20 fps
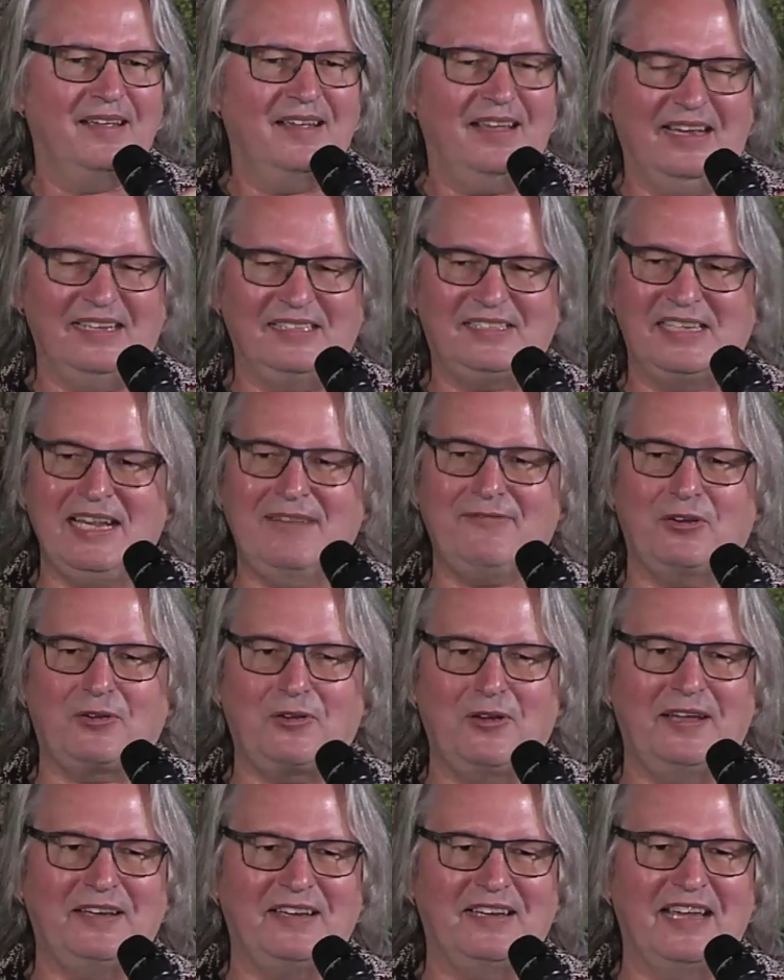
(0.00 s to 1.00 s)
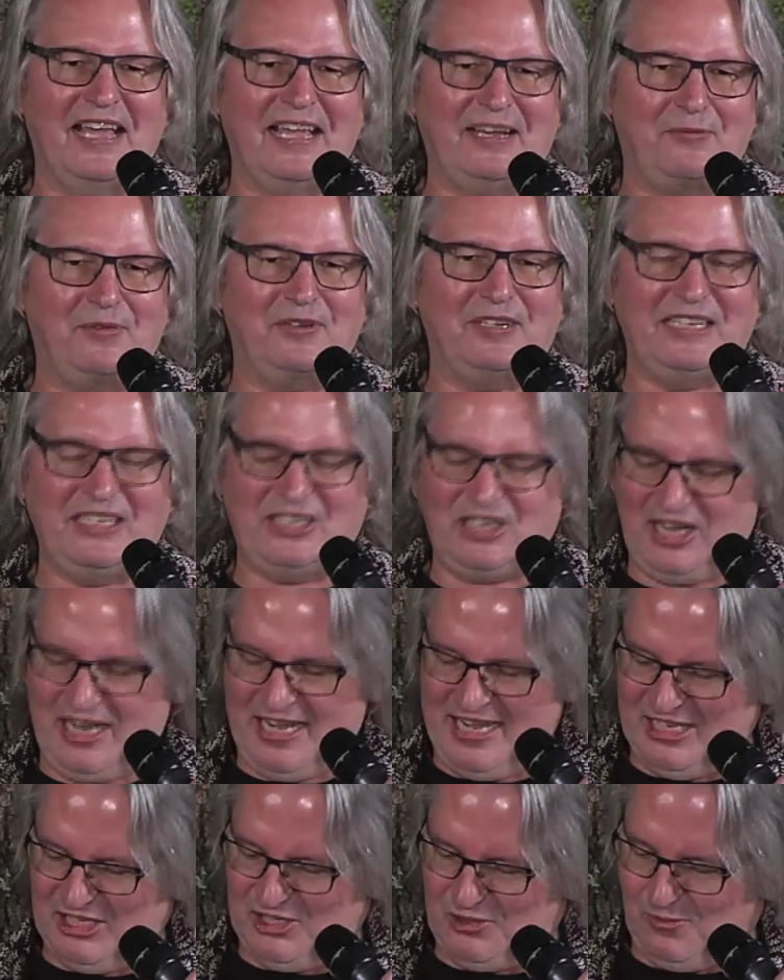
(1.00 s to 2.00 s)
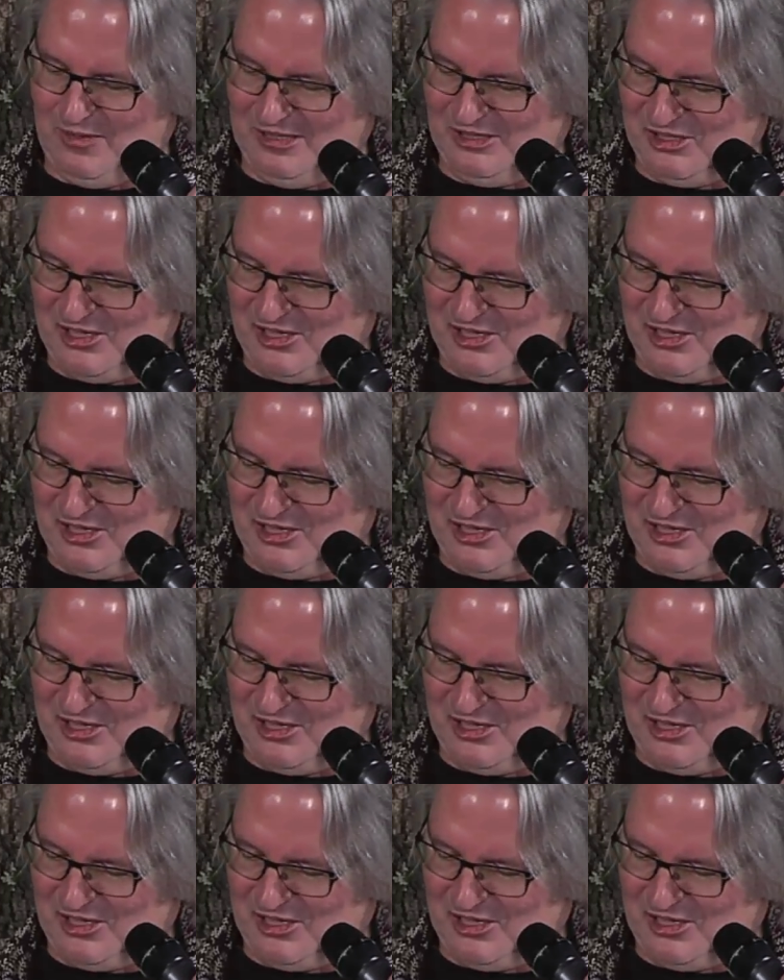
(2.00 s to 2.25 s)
And it's never going to like really change what's